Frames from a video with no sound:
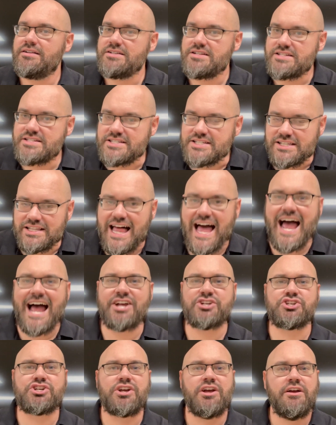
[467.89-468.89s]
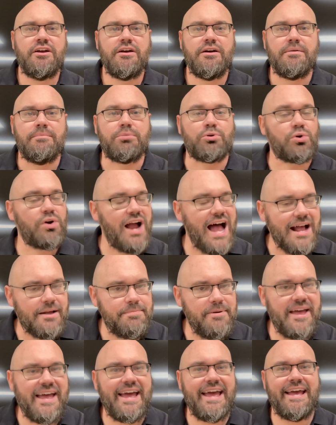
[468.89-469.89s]
slash Brock
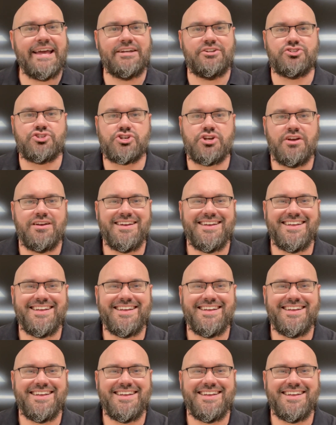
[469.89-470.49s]
Page.